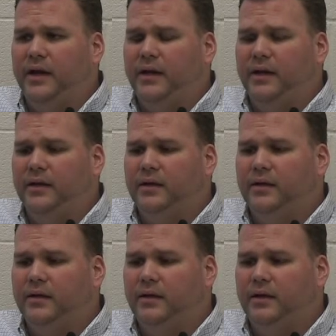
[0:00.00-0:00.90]
I
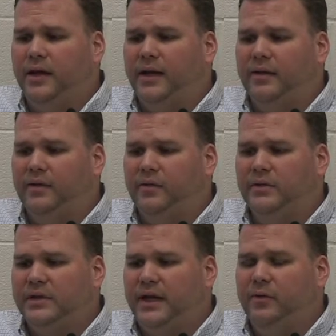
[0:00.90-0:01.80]

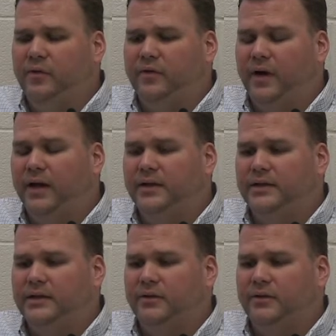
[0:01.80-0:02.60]
stayed with friends.